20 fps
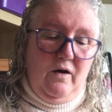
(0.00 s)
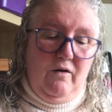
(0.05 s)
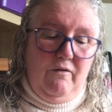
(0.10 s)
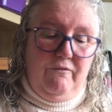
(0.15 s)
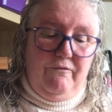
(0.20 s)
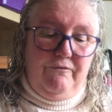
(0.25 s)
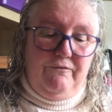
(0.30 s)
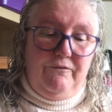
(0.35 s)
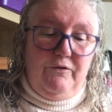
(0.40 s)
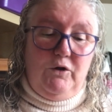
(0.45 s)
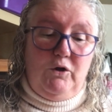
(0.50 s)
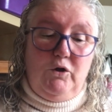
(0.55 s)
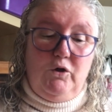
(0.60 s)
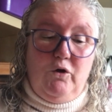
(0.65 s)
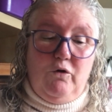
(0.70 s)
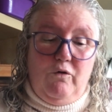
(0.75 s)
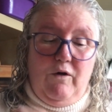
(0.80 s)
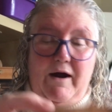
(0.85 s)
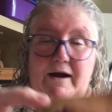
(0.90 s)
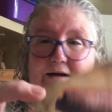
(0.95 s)

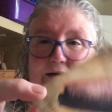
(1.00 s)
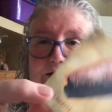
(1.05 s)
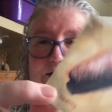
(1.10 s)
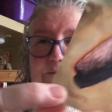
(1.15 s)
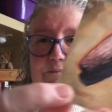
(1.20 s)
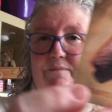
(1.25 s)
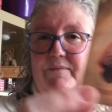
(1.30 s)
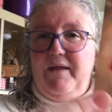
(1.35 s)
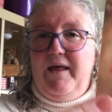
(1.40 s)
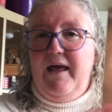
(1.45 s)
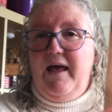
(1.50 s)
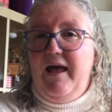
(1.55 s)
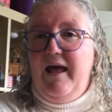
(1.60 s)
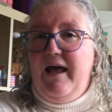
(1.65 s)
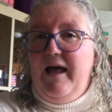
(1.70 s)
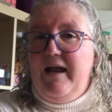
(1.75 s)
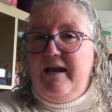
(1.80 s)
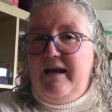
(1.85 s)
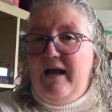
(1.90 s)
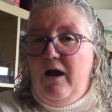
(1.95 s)
Fulgurite.
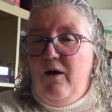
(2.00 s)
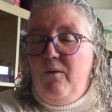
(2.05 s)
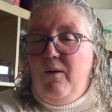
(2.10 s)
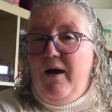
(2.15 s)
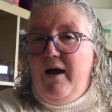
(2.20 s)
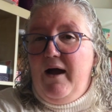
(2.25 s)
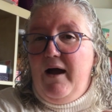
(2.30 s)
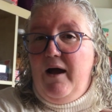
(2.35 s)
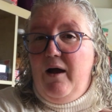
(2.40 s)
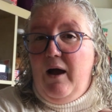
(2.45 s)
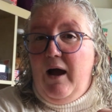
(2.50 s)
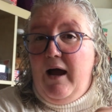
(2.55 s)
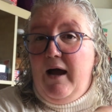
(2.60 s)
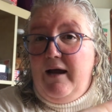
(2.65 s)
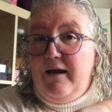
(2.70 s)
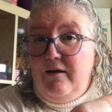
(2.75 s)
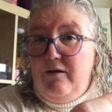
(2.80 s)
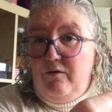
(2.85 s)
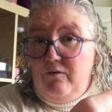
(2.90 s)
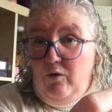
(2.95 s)
Now,
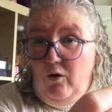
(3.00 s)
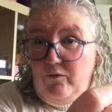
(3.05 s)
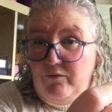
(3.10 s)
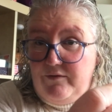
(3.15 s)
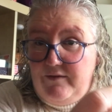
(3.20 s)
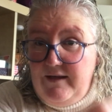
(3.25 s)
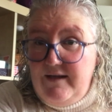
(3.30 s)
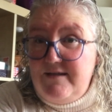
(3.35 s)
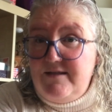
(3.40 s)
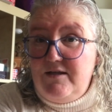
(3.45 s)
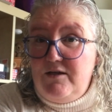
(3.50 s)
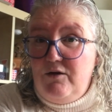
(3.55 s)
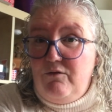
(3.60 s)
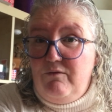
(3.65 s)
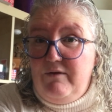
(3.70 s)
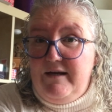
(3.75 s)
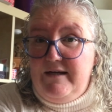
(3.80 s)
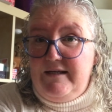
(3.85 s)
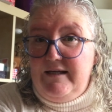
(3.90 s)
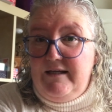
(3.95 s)
I got this in a
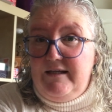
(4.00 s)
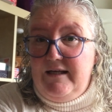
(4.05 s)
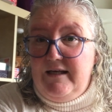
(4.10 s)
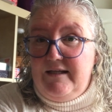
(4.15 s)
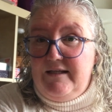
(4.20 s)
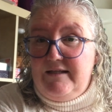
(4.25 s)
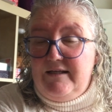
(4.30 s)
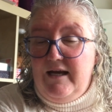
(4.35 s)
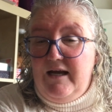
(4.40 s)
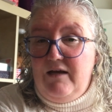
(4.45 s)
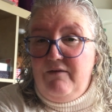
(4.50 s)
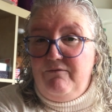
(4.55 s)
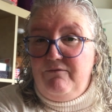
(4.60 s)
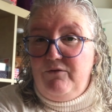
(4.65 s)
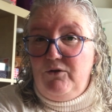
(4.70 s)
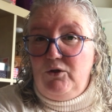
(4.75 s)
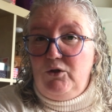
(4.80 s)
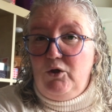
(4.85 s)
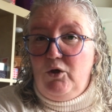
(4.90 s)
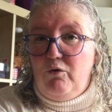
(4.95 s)
reading the other day,
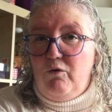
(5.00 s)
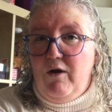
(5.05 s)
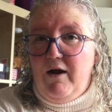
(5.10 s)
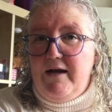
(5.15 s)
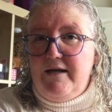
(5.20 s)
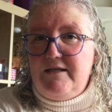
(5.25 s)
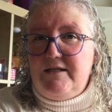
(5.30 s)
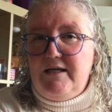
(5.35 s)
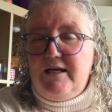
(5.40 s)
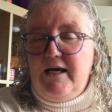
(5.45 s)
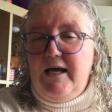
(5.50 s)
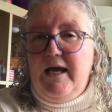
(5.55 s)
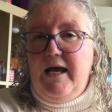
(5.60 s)
fulgurite,